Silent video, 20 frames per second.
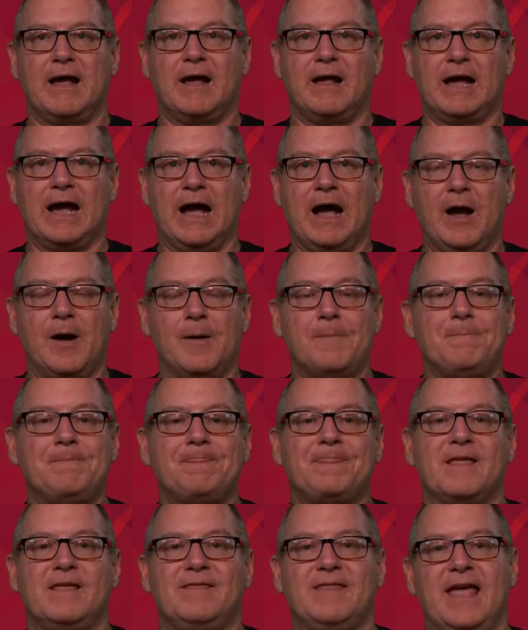
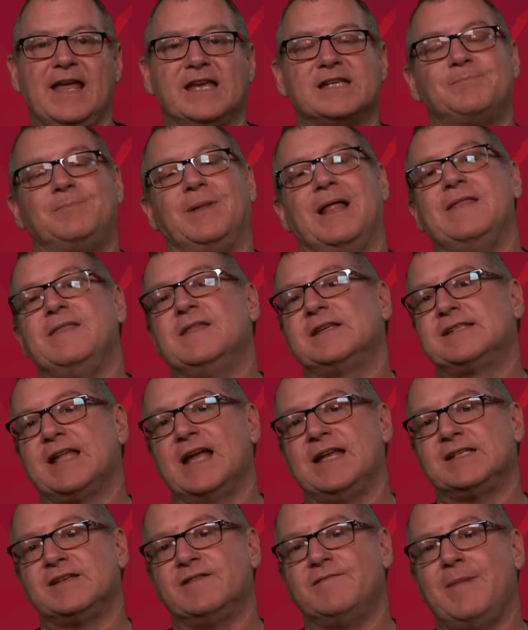They explain the
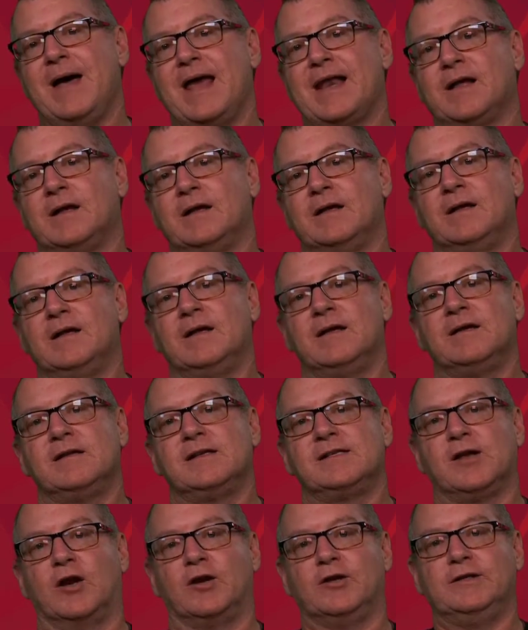states of matter,
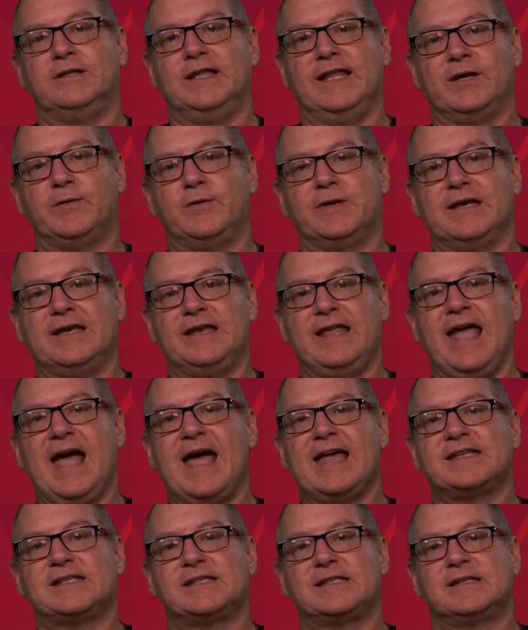solid, liquid, and
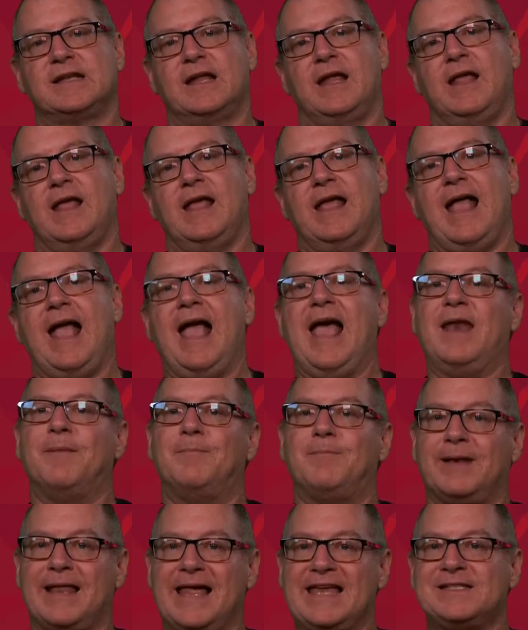gas. And
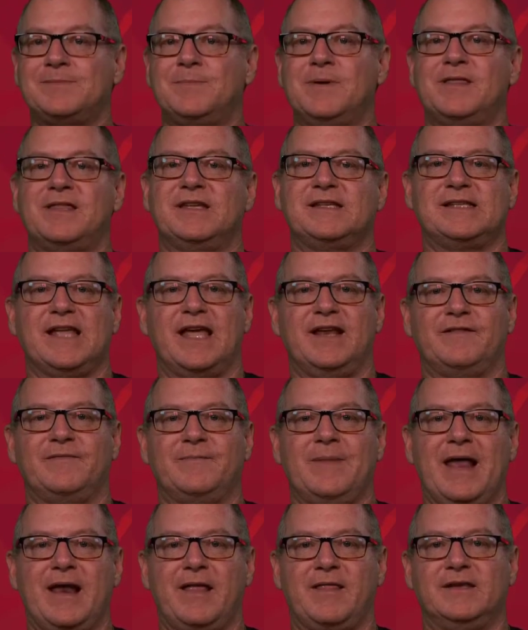plasma, the state of
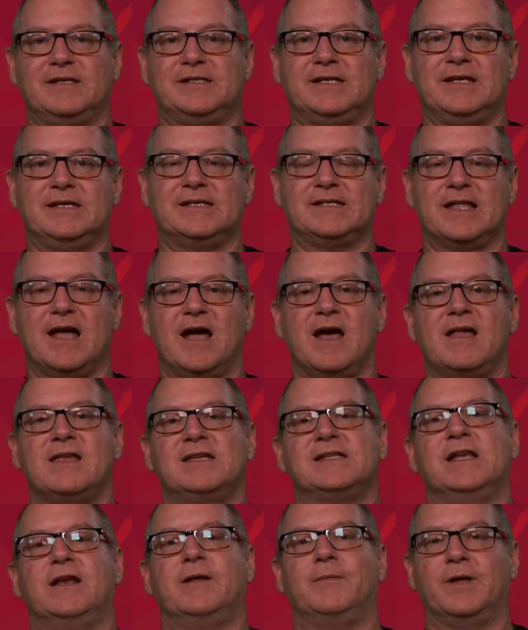matter that's in
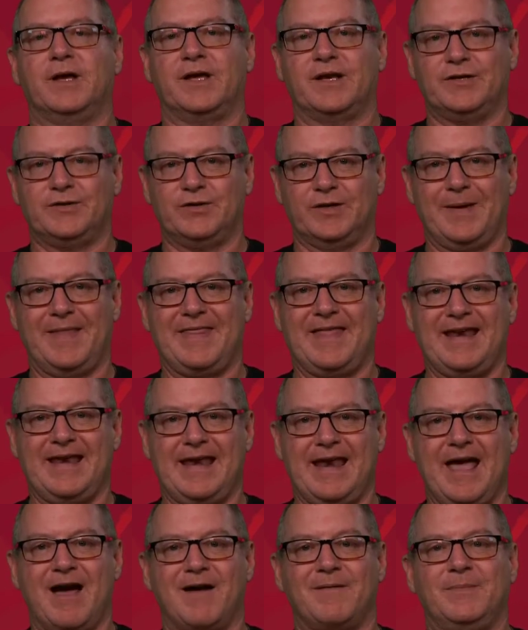stars. And I'm not going to talk about that
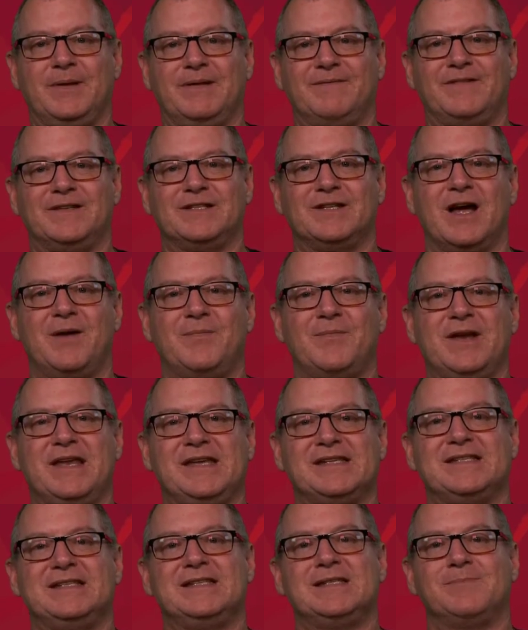now for time
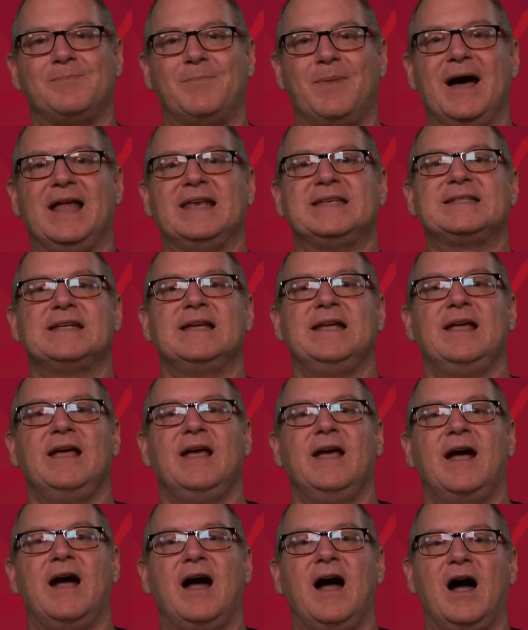reasons, but
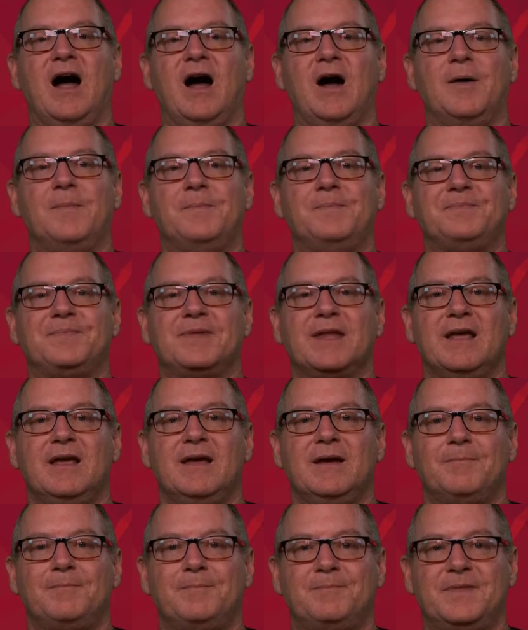
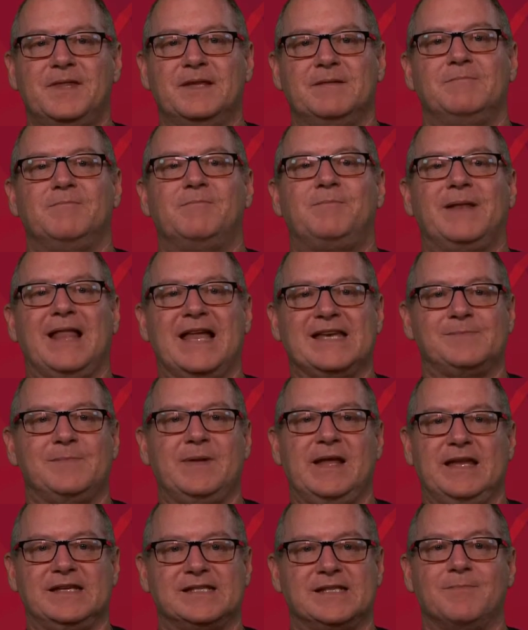the plasma
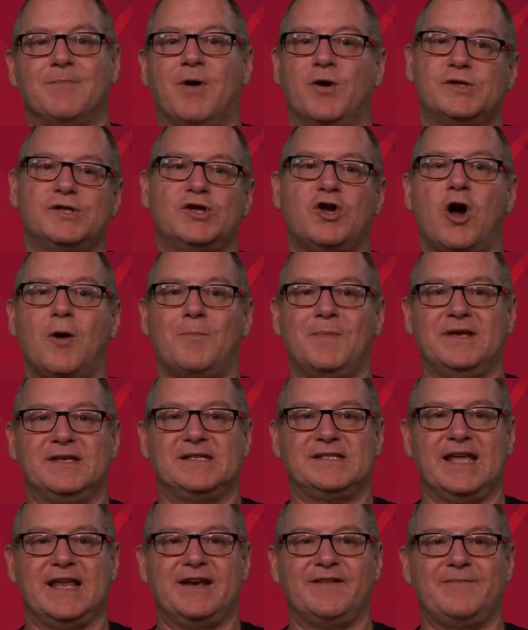is the most common
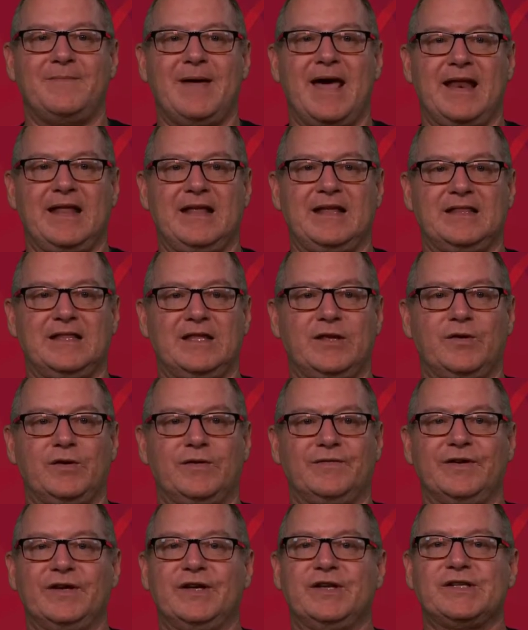state of matter in the
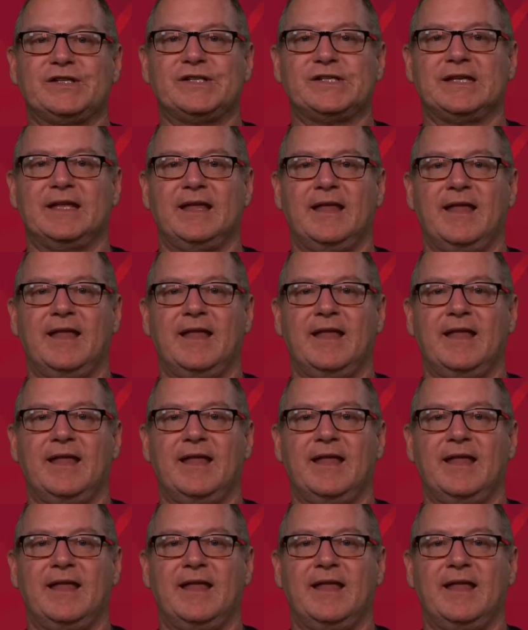universe.